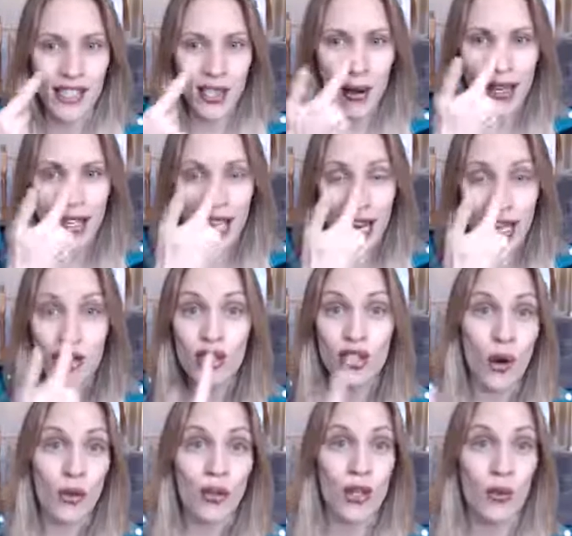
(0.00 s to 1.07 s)
So I can't
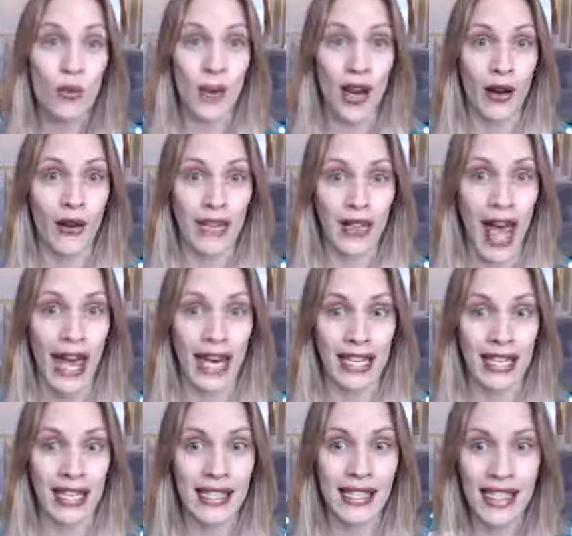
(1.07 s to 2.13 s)
show you where that
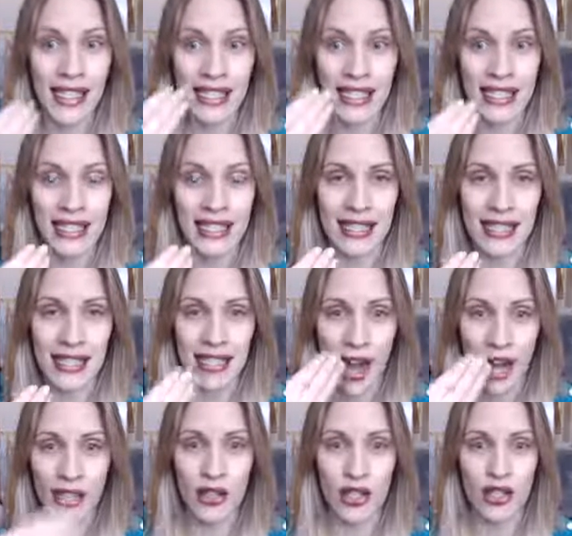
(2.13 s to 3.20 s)
is because it's
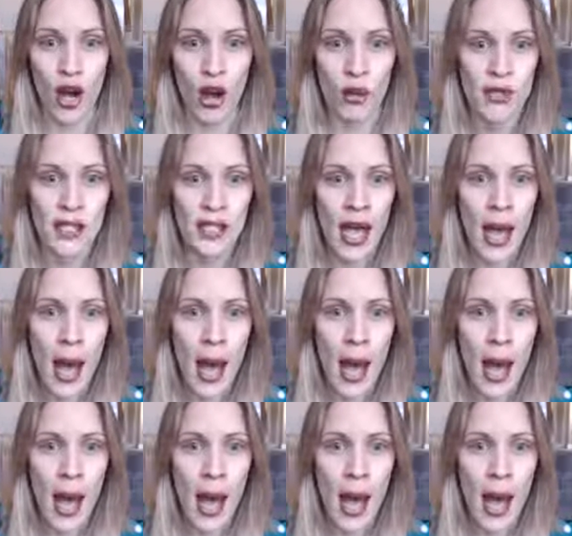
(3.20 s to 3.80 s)
inside the nose.